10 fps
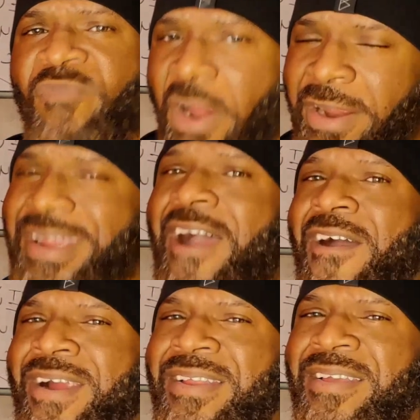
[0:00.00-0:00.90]
Very
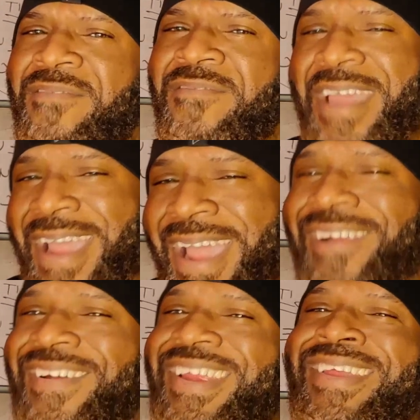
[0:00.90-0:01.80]
hard.
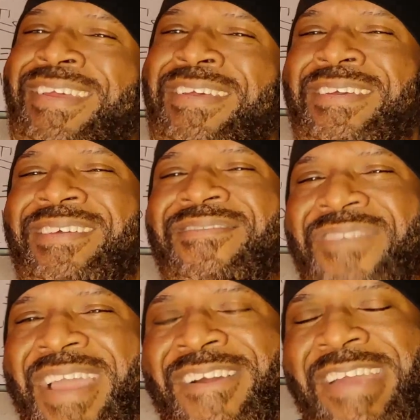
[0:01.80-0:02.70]
Very,
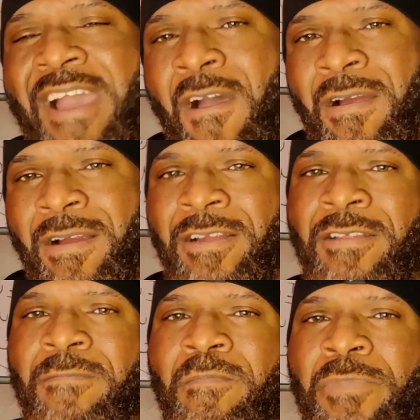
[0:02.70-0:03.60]
very hard.
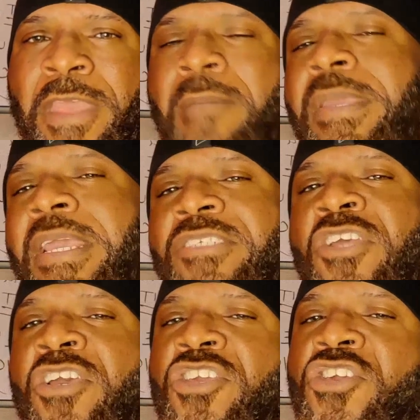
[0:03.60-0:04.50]
Because
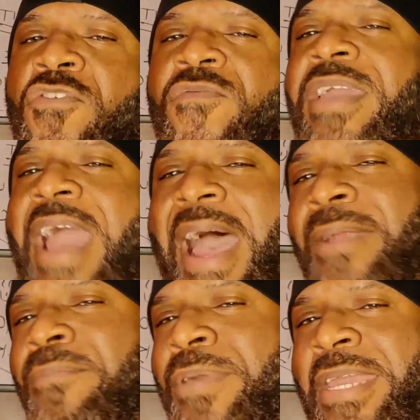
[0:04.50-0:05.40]
you've
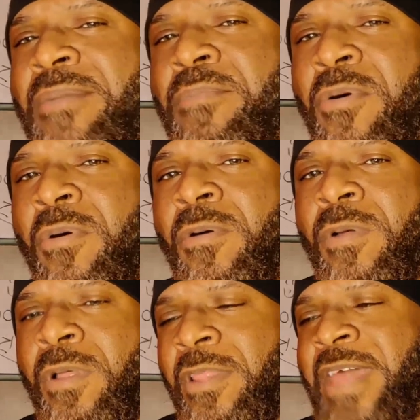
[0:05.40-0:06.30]
got people
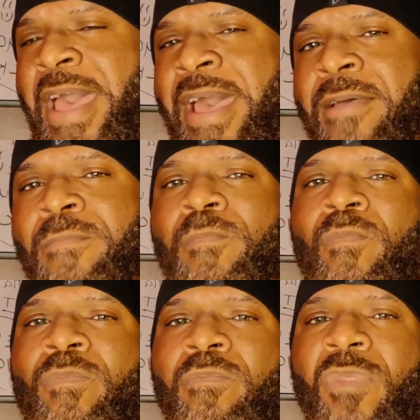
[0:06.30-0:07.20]
that
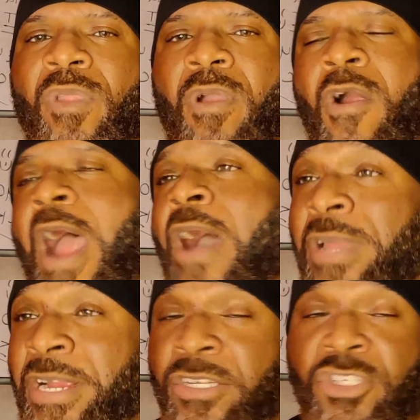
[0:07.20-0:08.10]
are
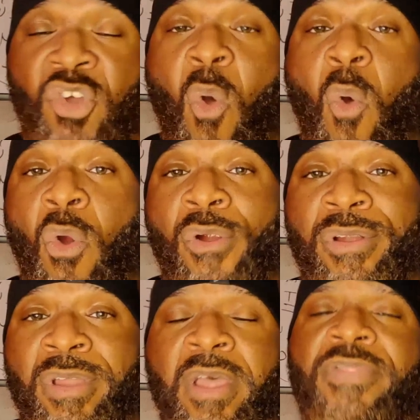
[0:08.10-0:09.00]
out here
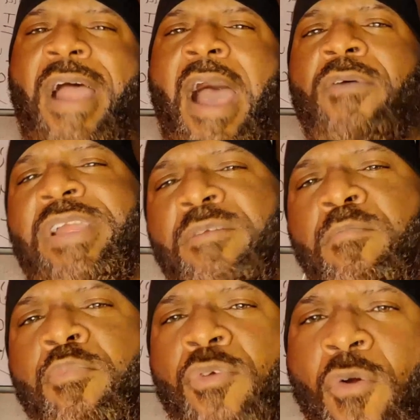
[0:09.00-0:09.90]
torn, they're out here
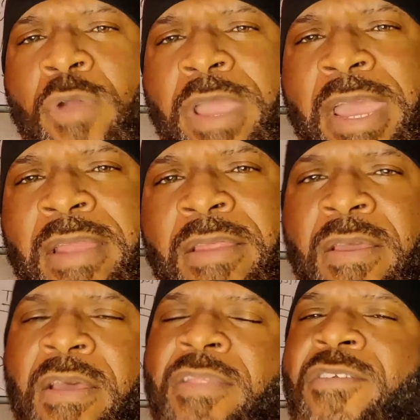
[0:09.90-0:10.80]
broken,
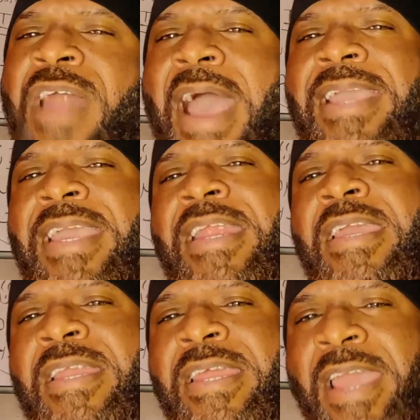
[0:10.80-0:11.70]
they're not getting
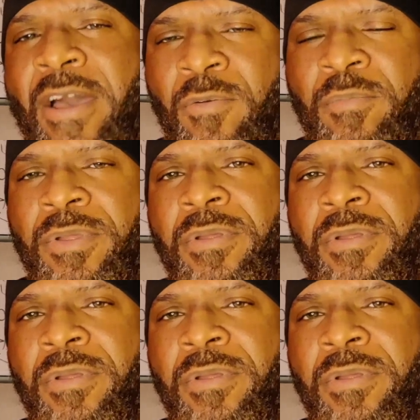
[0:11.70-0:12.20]
any help